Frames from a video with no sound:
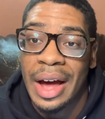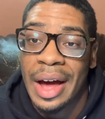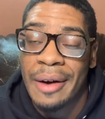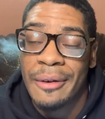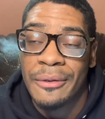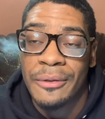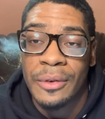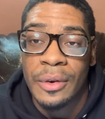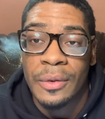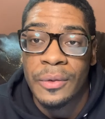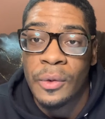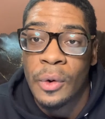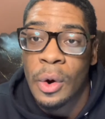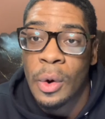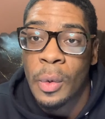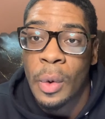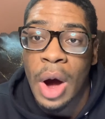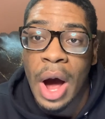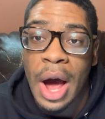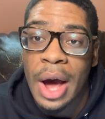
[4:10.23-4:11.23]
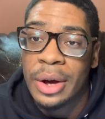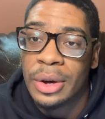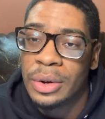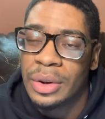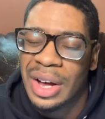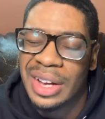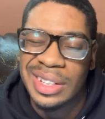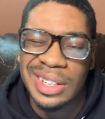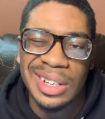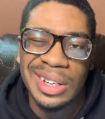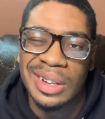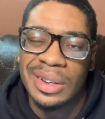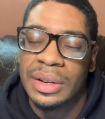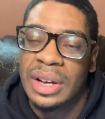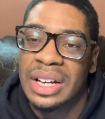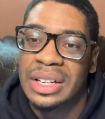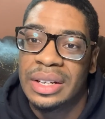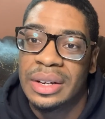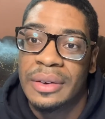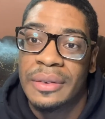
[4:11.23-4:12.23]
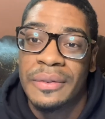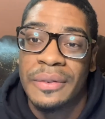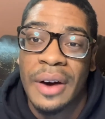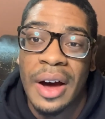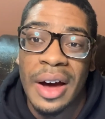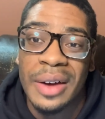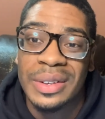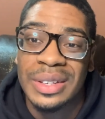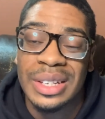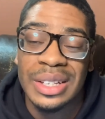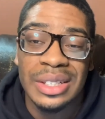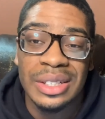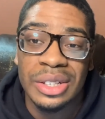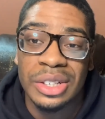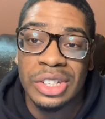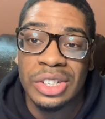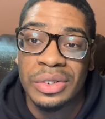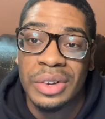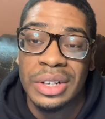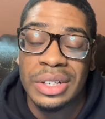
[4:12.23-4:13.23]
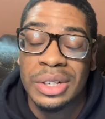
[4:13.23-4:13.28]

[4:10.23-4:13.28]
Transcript: For for a while, I think a, I think a five six year stretch,